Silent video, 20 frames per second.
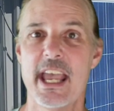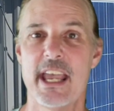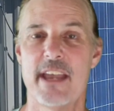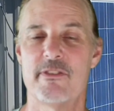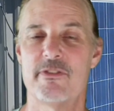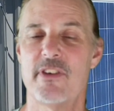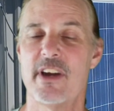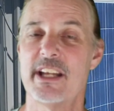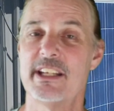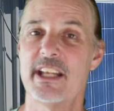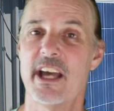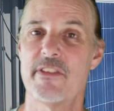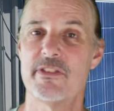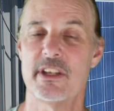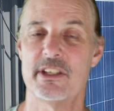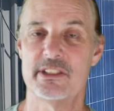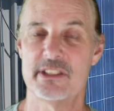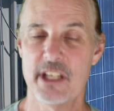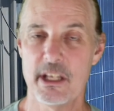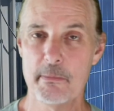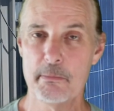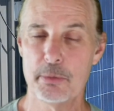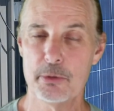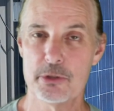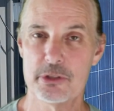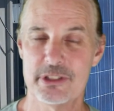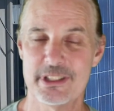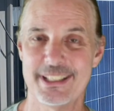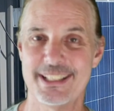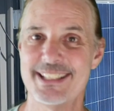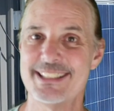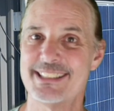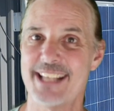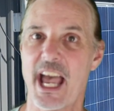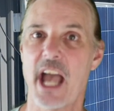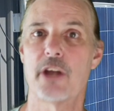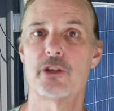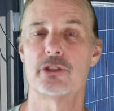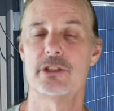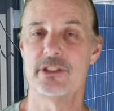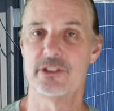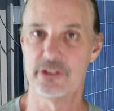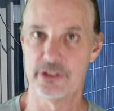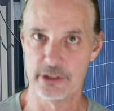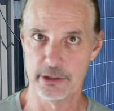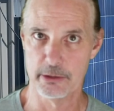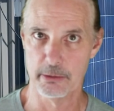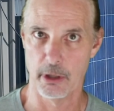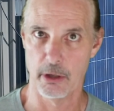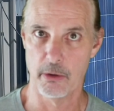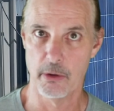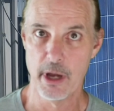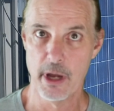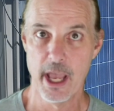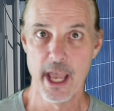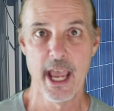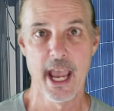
and find out that ten percent is actually zero.